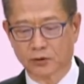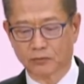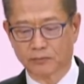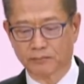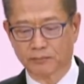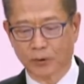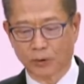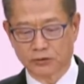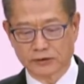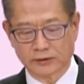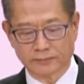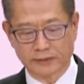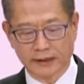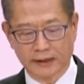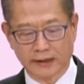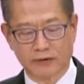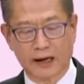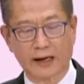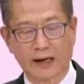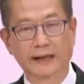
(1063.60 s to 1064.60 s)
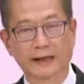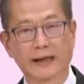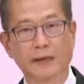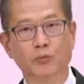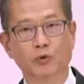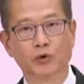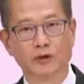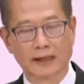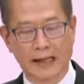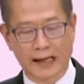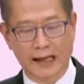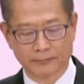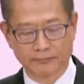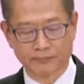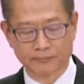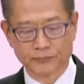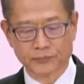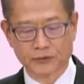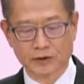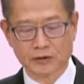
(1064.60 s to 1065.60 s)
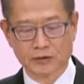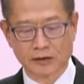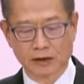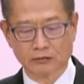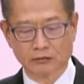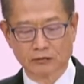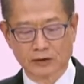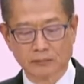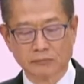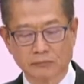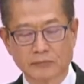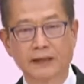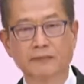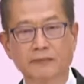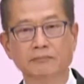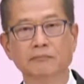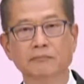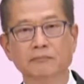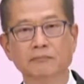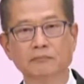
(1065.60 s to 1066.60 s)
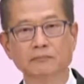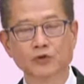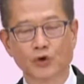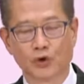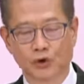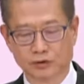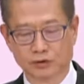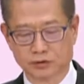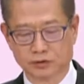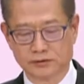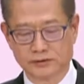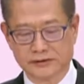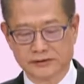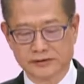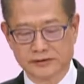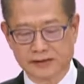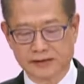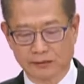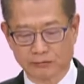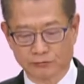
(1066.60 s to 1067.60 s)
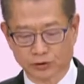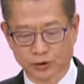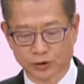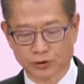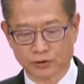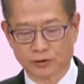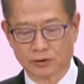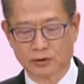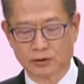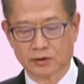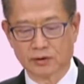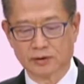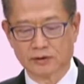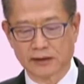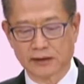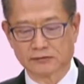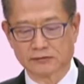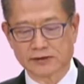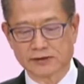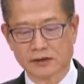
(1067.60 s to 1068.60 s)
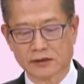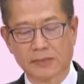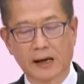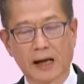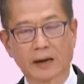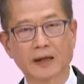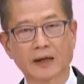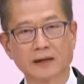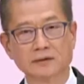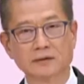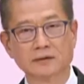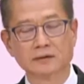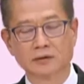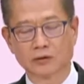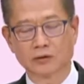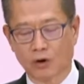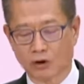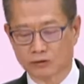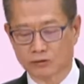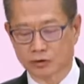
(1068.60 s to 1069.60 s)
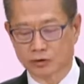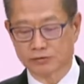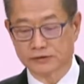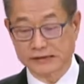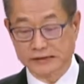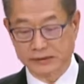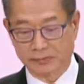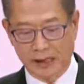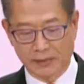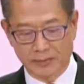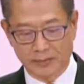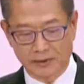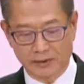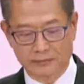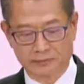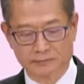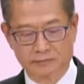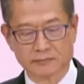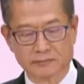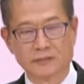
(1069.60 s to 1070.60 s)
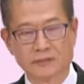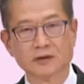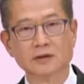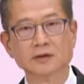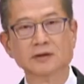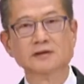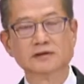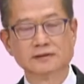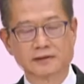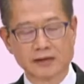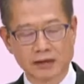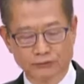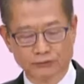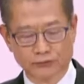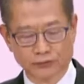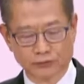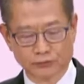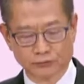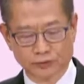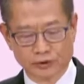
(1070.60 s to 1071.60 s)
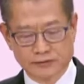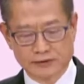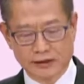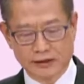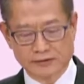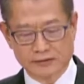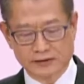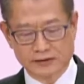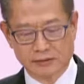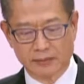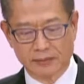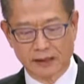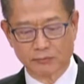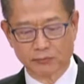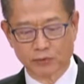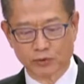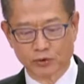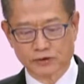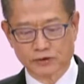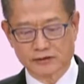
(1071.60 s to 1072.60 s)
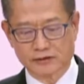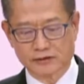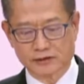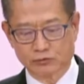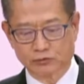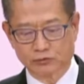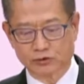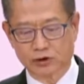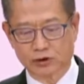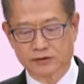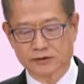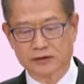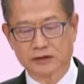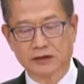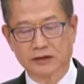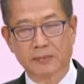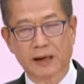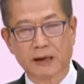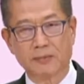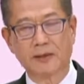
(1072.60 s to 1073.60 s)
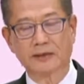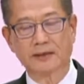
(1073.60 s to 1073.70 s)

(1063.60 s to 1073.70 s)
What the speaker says: We will also lower the threshold for the public transport fare subsidy scheme from $400 to $200 from May to October this year.